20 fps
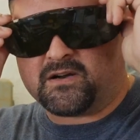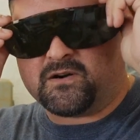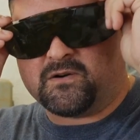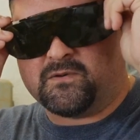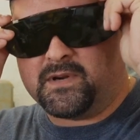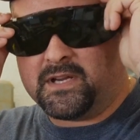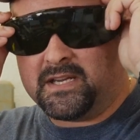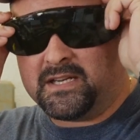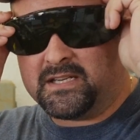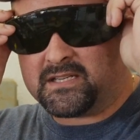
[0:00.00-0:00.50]

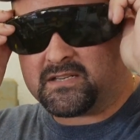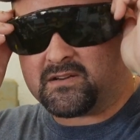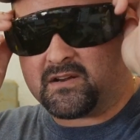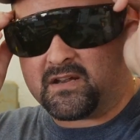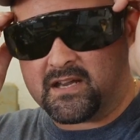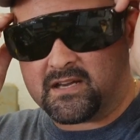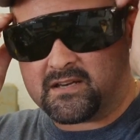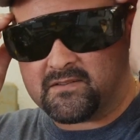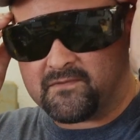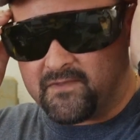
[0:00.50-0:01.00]
always
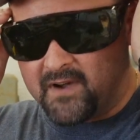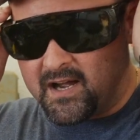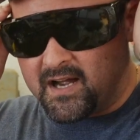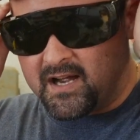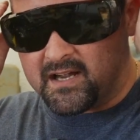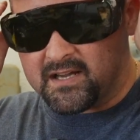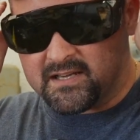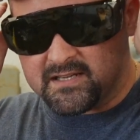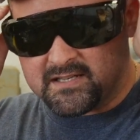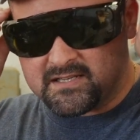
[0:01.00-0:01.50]

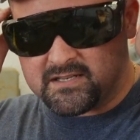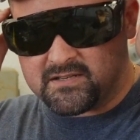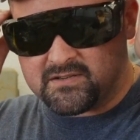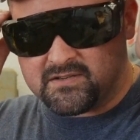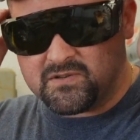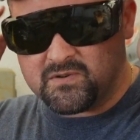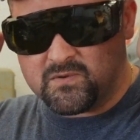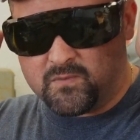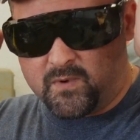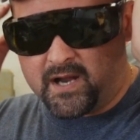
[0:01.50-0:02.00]
advised
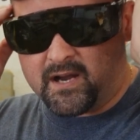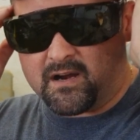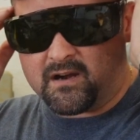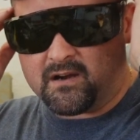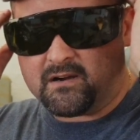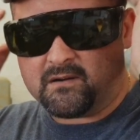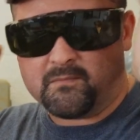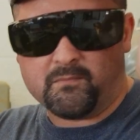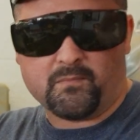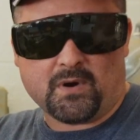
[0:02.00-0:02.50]
to
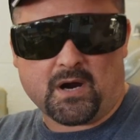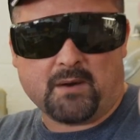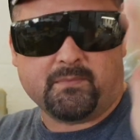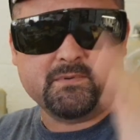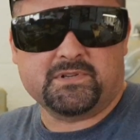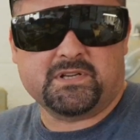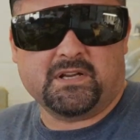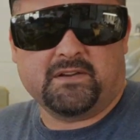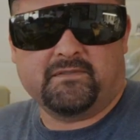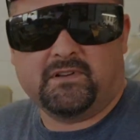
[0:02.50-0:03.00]
wear
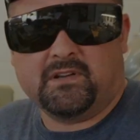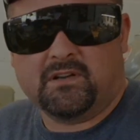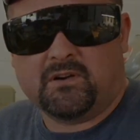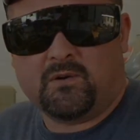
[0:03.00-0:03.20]
proper safety